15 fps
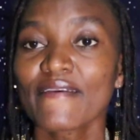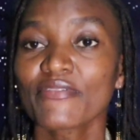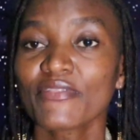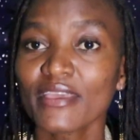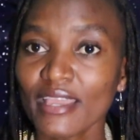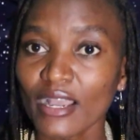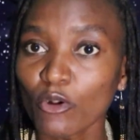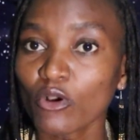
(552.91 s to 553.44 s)

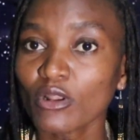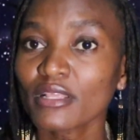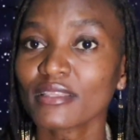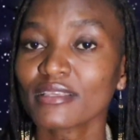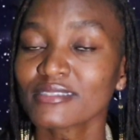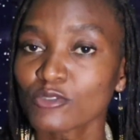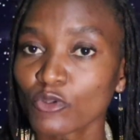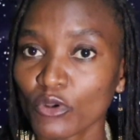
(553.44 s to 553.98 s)
They are
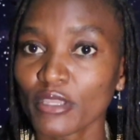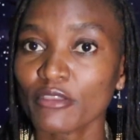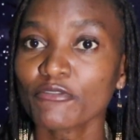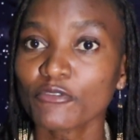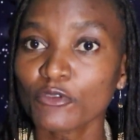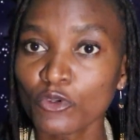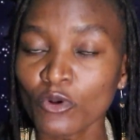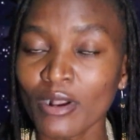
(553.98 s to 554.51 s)
calling. So
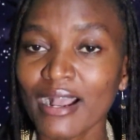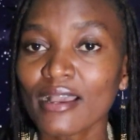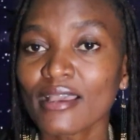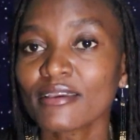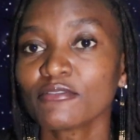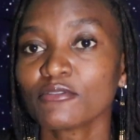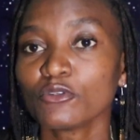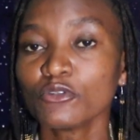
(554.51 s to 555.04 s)
if you
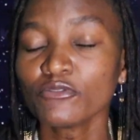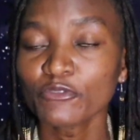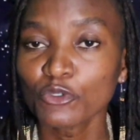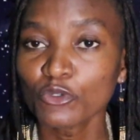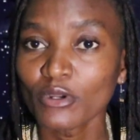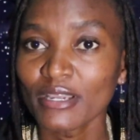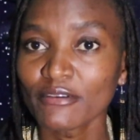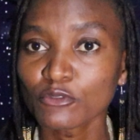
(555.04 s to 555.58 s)

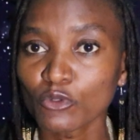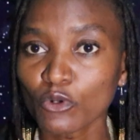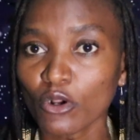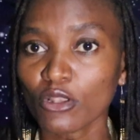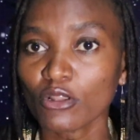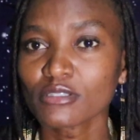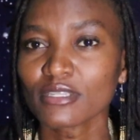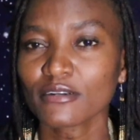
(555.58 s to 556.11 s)
have to
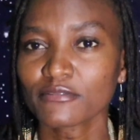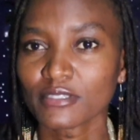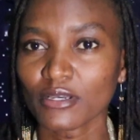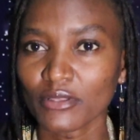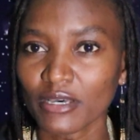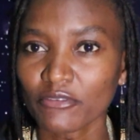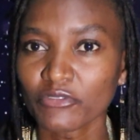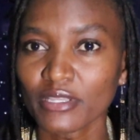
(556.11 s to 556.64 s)
call yourself
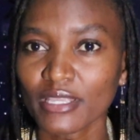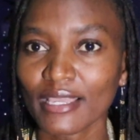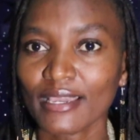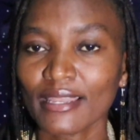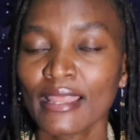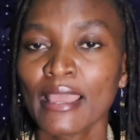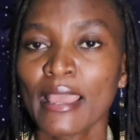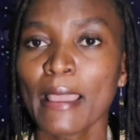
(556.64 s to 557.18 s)
South
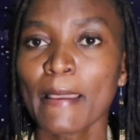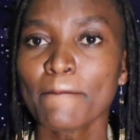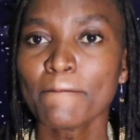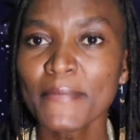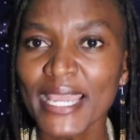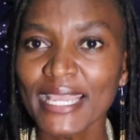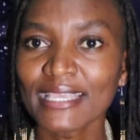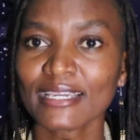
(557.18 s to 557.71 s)
African,
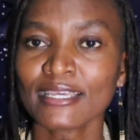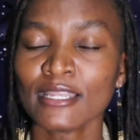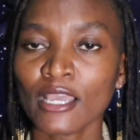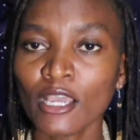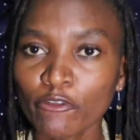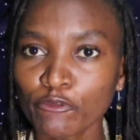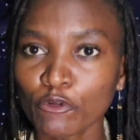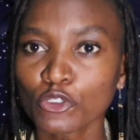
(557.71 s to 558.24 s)
make an
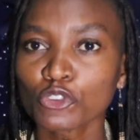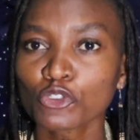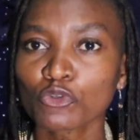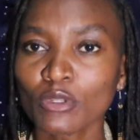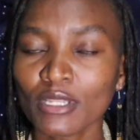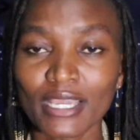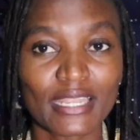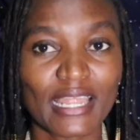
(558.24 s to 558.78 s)
effort to
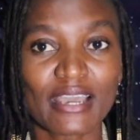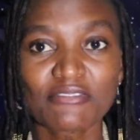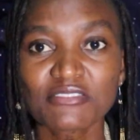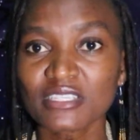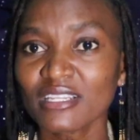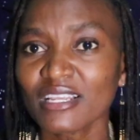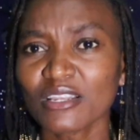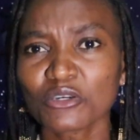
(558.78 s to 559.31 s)
learn. I've
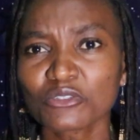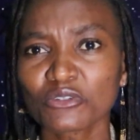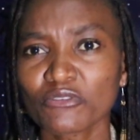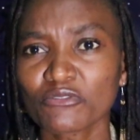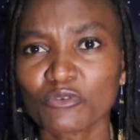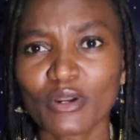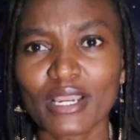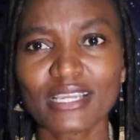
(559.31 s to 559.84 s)
seen a lot
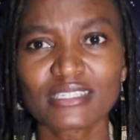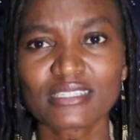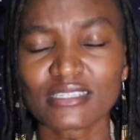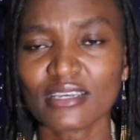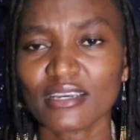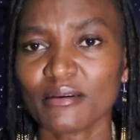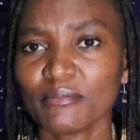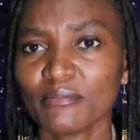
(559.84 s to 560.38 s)
of white
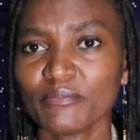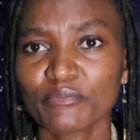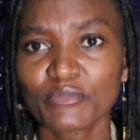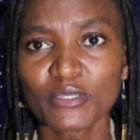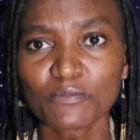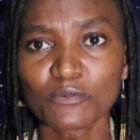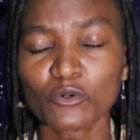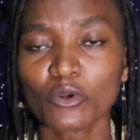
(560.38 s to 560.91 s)

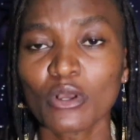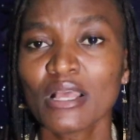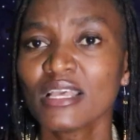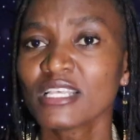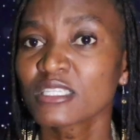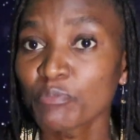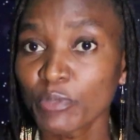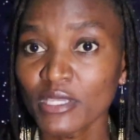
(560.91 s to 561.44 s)
people
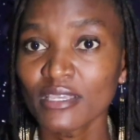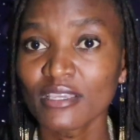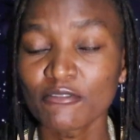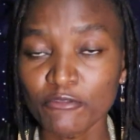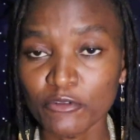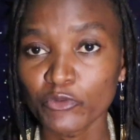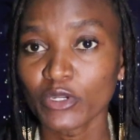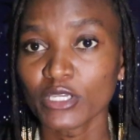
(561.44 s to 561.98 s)
speaking
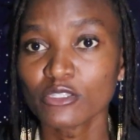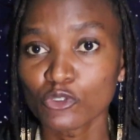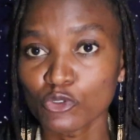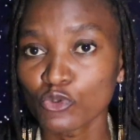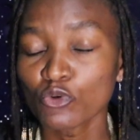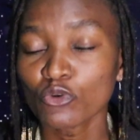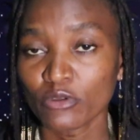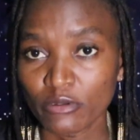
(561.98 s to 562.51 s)
fluent
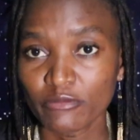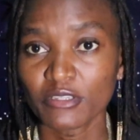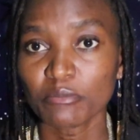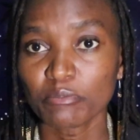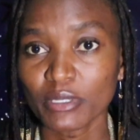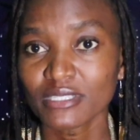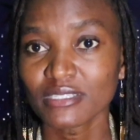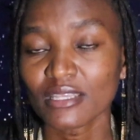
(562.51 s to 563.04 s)
Zulu even
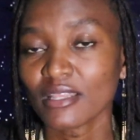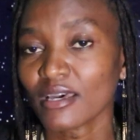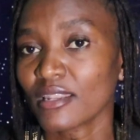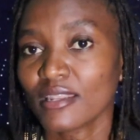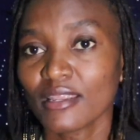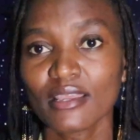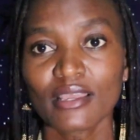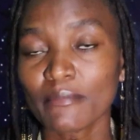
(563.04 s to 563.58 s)
better
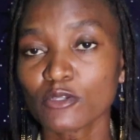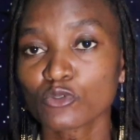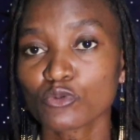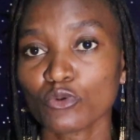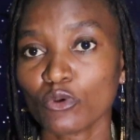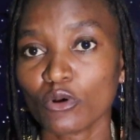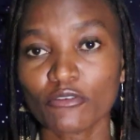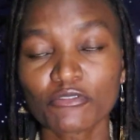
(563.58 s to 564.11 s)
than
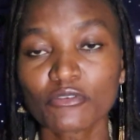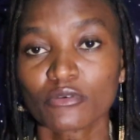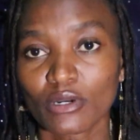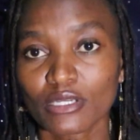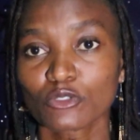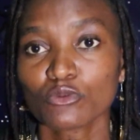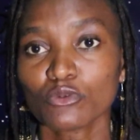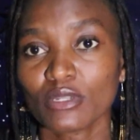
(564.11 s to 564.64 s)
Amazulu of
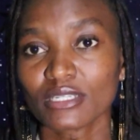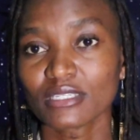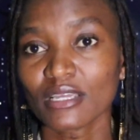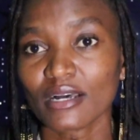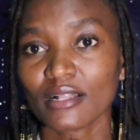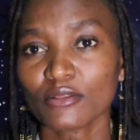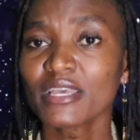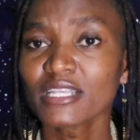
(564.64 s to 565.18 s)

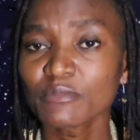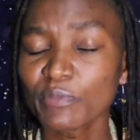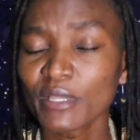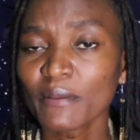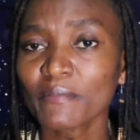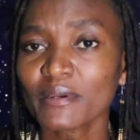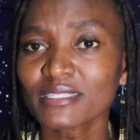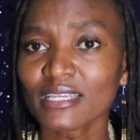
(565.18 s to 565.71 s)
KwaZulu-Natal. They
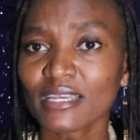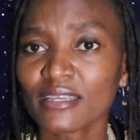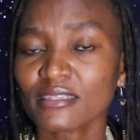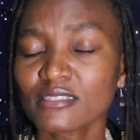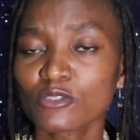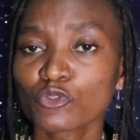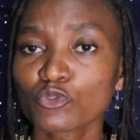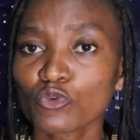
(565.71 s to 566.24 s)
speak better
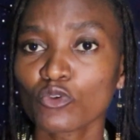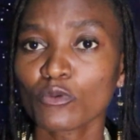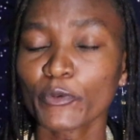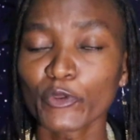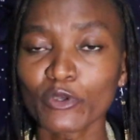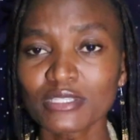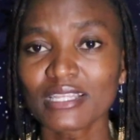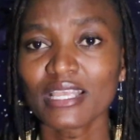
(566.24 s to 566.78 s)
isiZulu
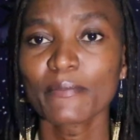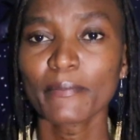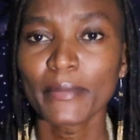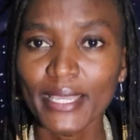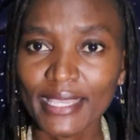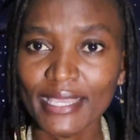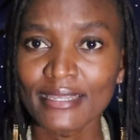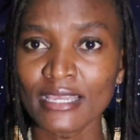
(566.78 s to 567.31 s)
because they
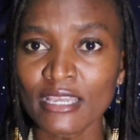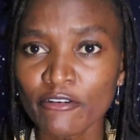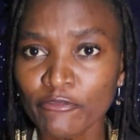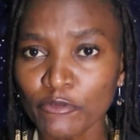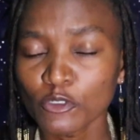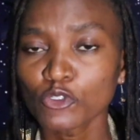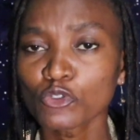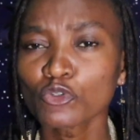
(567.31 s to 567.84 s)
make an
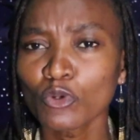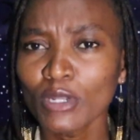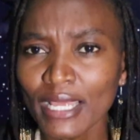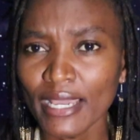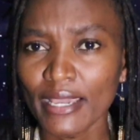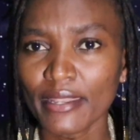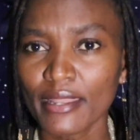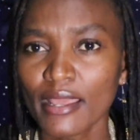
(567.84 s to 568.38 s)
effort to
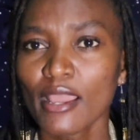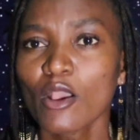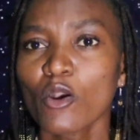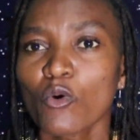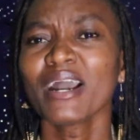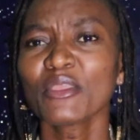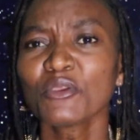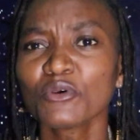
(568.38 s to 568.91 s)
learn.
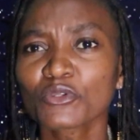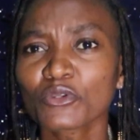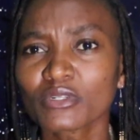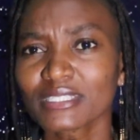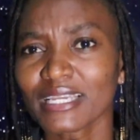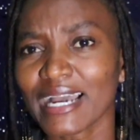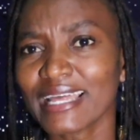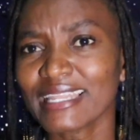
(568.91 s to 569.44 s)
Who are you,
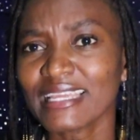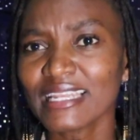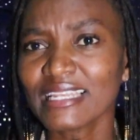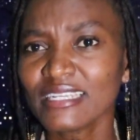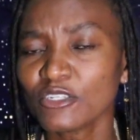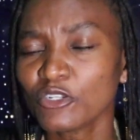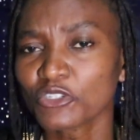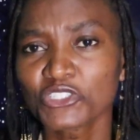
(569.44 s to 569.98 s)
Dr.
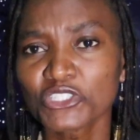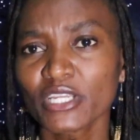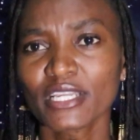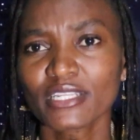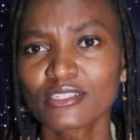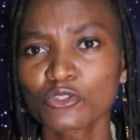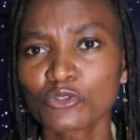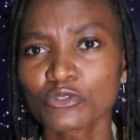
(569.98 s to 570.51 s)
Anneli
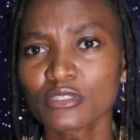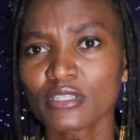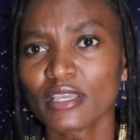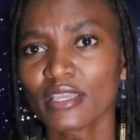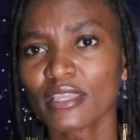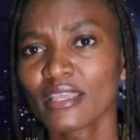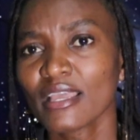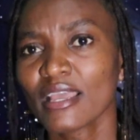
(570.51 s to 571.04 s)
Lotrate, to
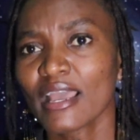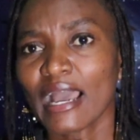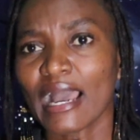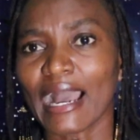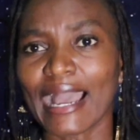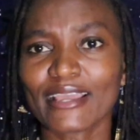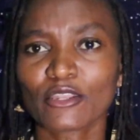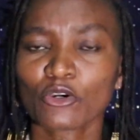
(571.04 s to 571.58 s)
say
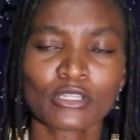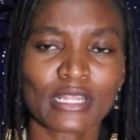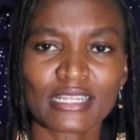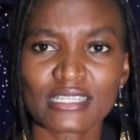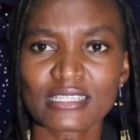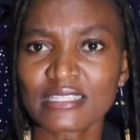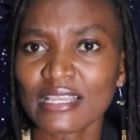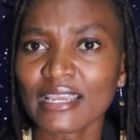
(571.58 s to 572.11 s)
I don't
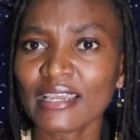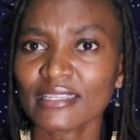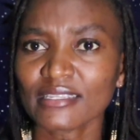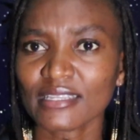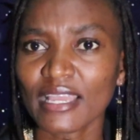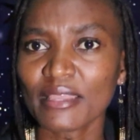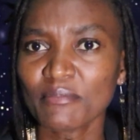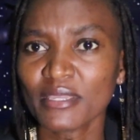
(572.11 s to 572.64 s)

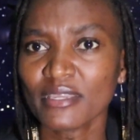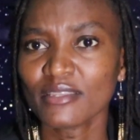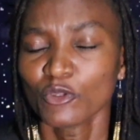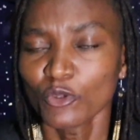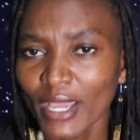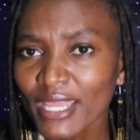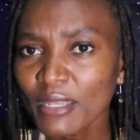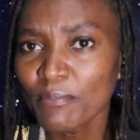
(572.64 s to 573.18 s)
understand. I mean,
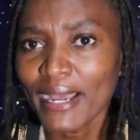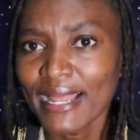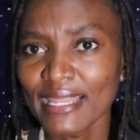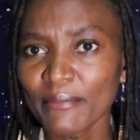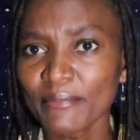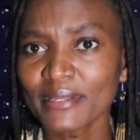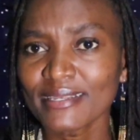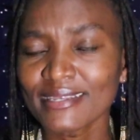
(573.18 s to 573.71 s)
you are in
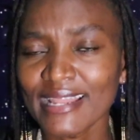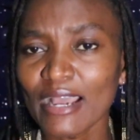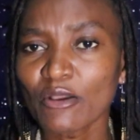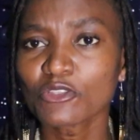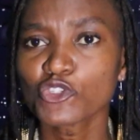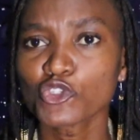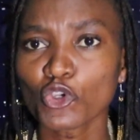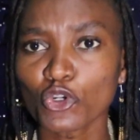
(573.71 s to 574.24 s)
parliament
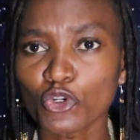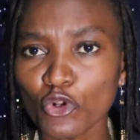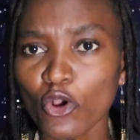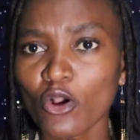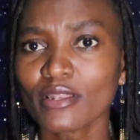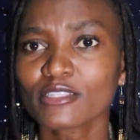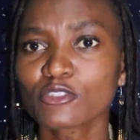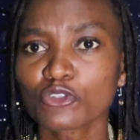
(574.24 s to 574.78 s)
now. It's your
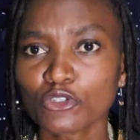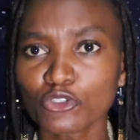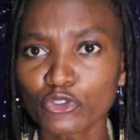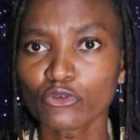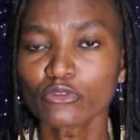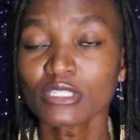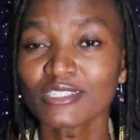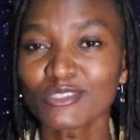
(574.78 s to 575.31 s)
role, it's your
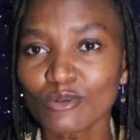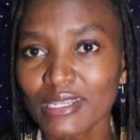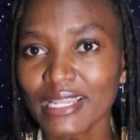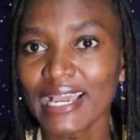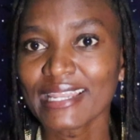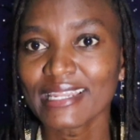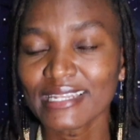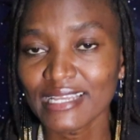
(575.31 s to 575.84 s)
duty to
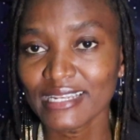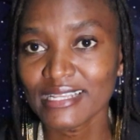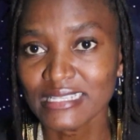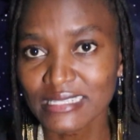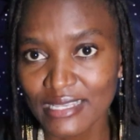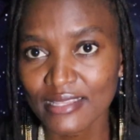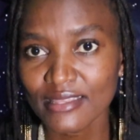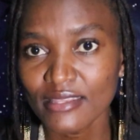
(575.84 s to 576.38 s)
learn and
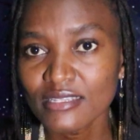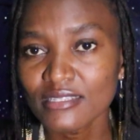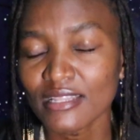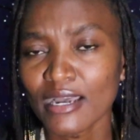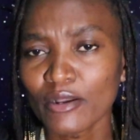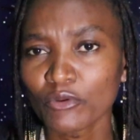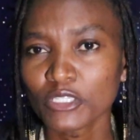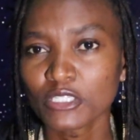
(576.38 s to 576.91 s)
understand these
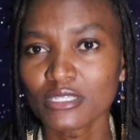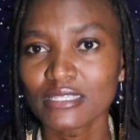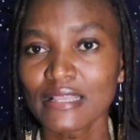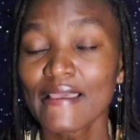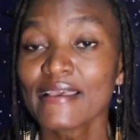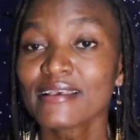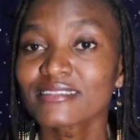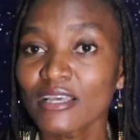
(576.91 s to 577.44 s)
languages.
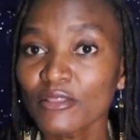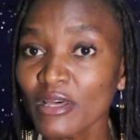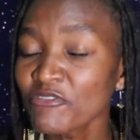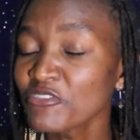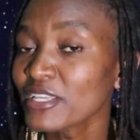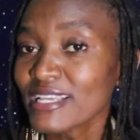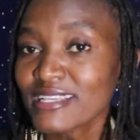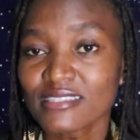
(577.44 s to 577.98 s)
South
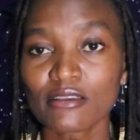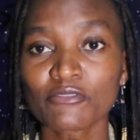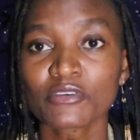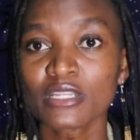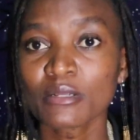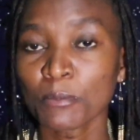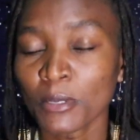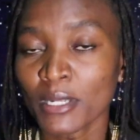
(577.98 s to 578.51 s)
Africans are
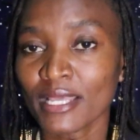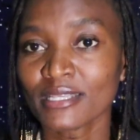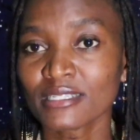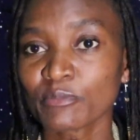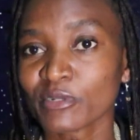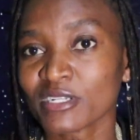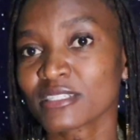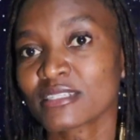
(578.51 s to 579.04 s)
very
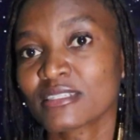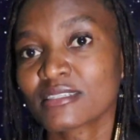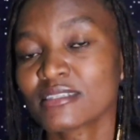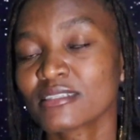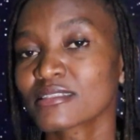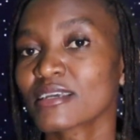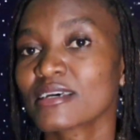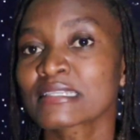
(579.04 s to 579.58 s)
blessed, brothers and
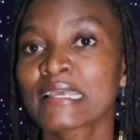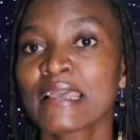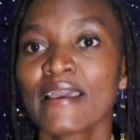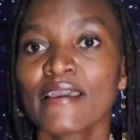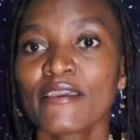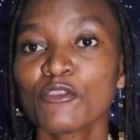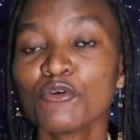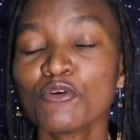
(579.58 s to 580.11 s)
sisters.
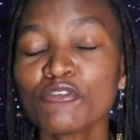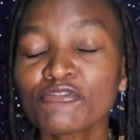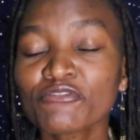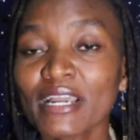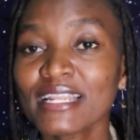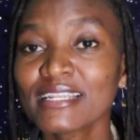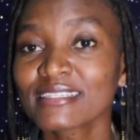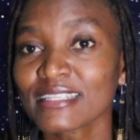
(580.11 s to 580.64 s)
You will
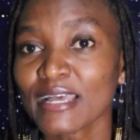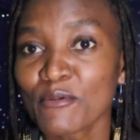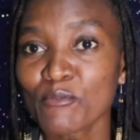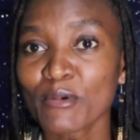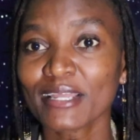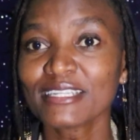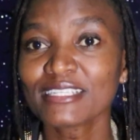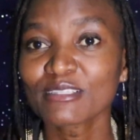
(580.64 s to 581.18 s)
find
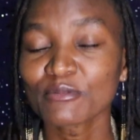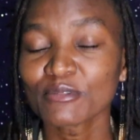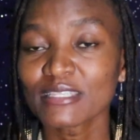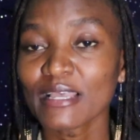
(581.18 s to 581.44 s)
somebody